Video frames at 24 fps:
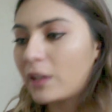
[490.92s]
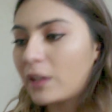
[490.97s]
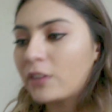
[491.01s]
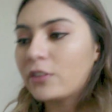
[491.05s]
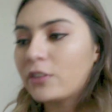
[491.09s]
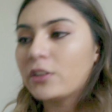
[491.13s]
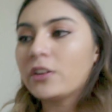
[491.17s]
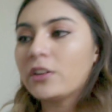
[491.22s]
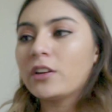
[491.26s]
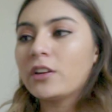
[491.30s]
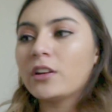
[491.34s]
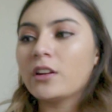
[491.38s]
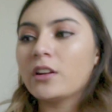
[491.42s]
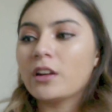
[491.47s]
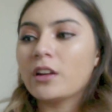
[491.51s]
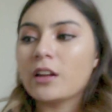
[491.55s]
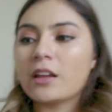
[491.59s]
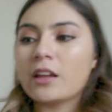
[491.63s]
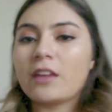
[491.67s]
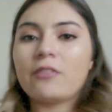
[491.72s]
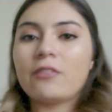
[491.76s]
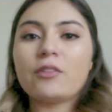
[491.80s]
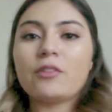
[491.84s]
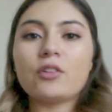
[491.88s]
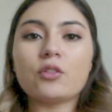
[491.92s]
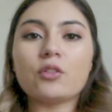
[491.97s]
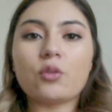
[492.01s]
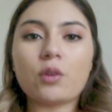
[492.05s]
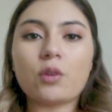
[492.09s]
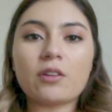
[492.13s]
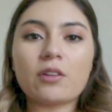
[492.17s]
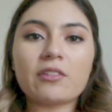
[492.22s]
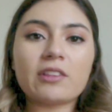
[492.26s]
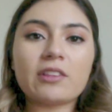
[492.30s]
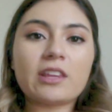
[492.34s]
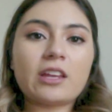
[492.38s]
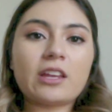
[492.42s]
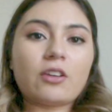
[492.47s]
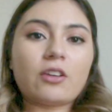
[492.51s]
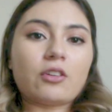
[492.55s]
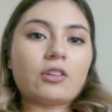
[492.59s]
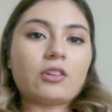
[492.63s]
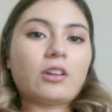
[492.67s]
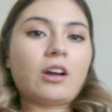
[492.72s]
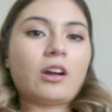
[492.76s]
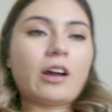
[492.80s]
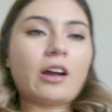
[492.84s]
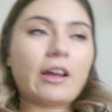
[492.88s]
if you know everything or not. I feel
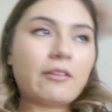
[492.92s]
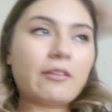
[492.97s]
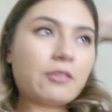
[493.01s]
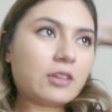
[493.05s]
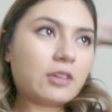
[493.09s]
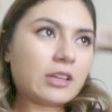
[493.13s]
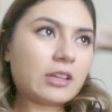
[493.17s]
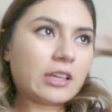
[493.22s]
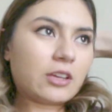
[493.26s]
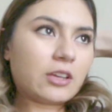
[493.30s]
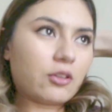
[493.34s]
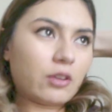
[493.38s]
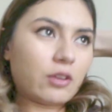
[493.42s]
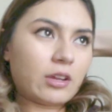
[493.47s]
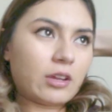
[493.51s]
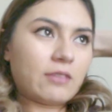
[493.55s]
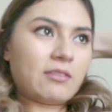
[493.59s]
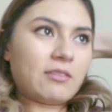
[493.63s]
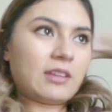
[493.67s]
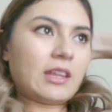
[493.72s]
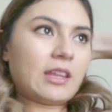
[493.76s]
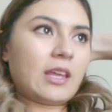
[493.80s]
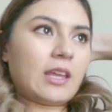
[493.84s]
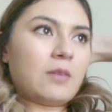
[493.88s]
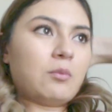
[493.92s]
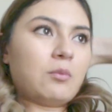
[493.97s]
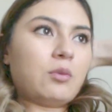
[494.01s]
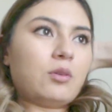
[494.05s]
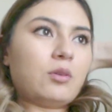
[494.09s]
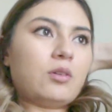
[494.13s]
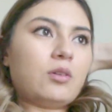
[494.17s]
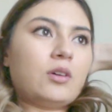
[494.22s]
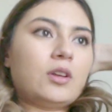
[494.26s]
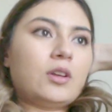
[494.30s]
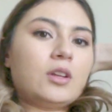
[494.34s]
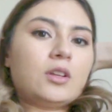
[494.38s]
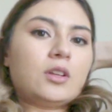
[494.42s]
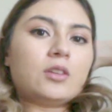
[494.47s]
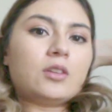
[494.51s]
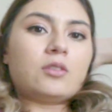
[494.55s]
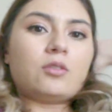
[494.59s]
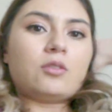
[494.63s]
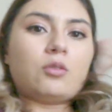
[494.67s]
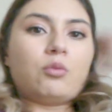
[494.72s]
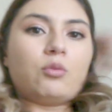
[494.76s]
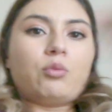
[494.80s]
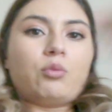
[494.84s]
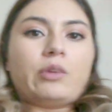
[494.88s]
like you're even able to wing it
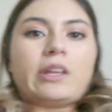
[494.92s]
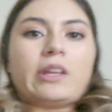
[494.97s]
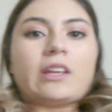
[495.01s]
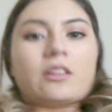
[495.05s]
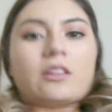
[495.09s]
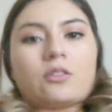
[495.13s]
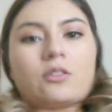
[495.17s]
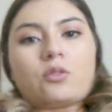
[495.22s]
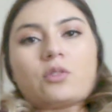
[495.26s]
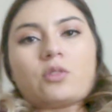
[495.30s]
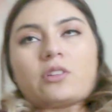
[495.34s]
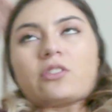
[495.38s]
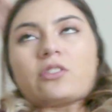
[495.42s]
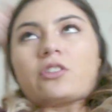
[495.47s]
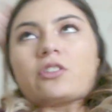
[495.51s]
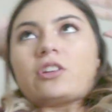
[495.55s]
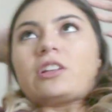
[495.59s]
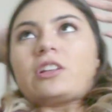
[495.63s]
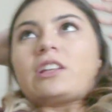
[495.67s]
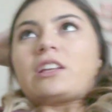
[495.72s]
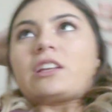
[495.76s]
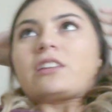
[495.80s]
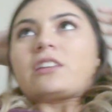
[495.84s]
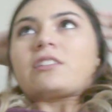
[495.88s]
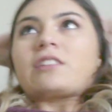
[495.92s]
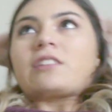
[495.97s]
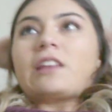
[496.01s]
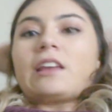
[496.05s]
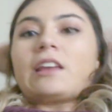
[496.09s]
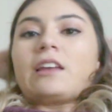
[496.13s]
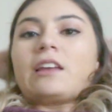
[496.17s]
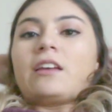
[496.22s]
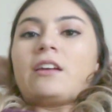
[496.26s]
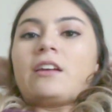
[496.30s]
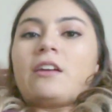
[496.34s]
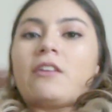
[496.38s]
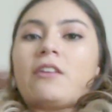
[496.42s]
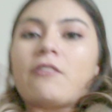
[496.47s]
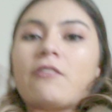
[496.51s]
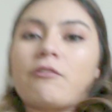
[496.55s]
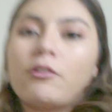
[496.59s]
to a certain extent. For me,